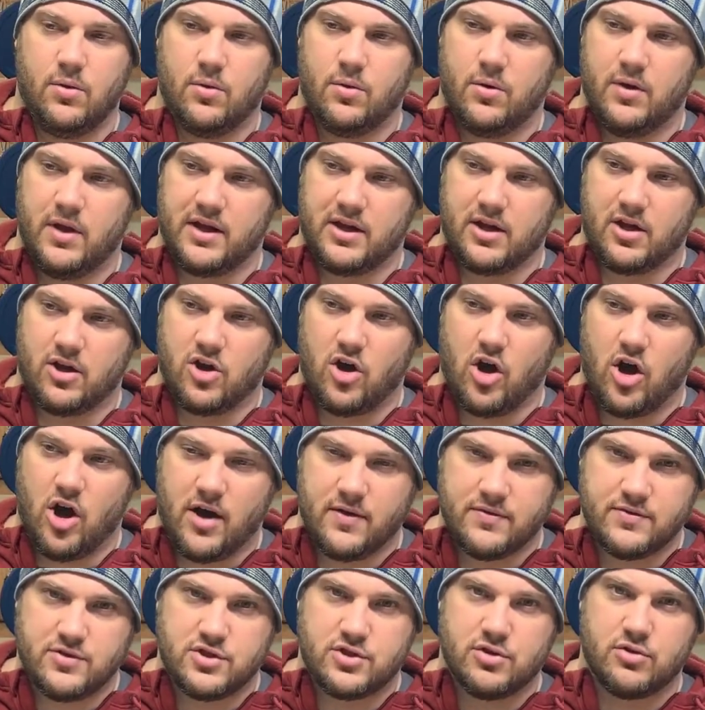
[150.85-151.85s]
or like a
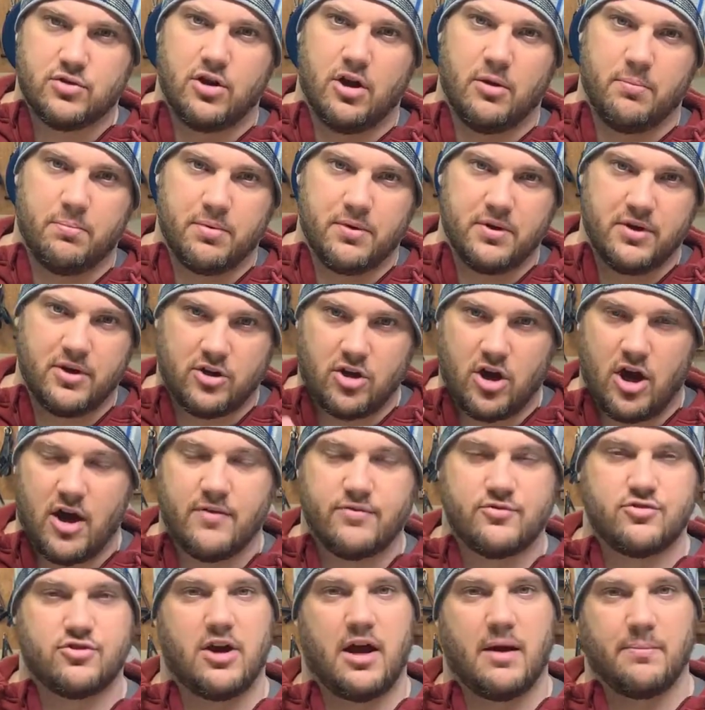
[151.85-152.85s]
cough syrup,
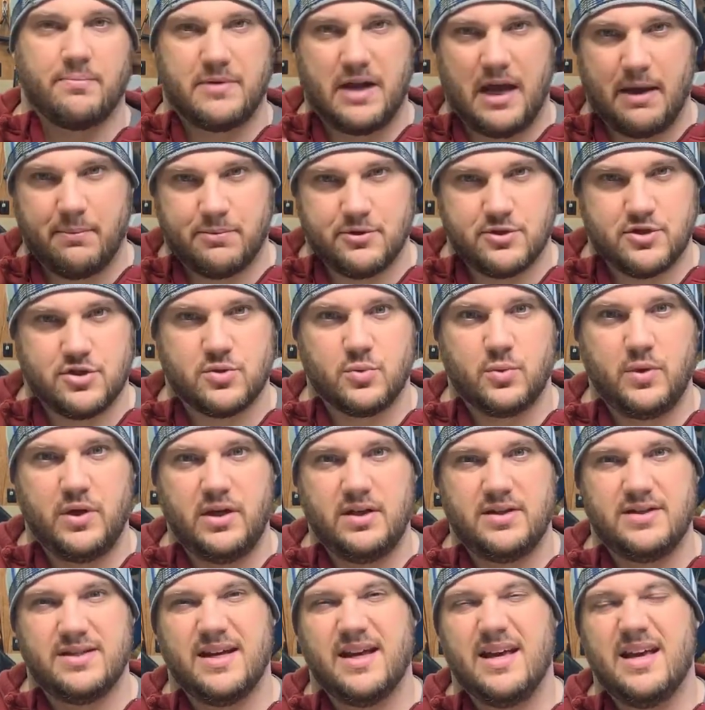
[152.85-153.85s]
cough drop type of
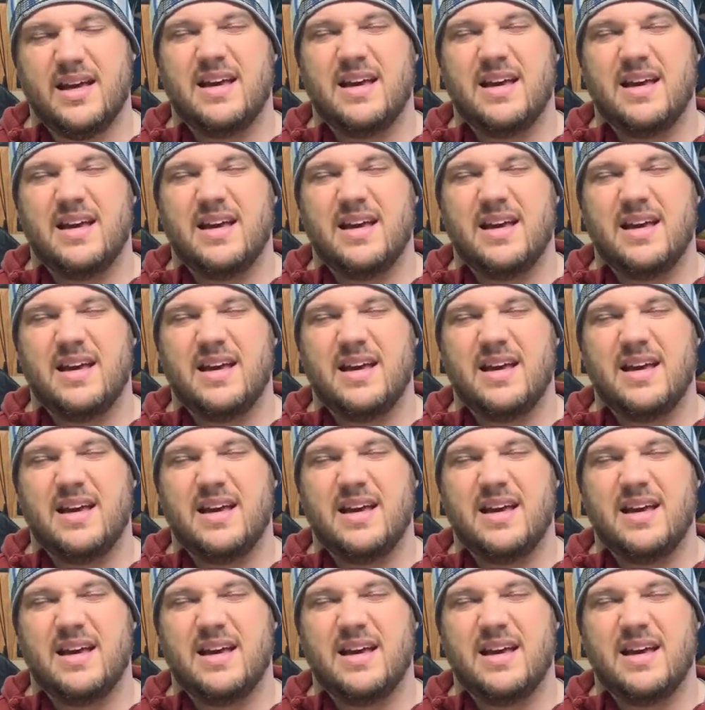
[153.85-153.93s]
sweet.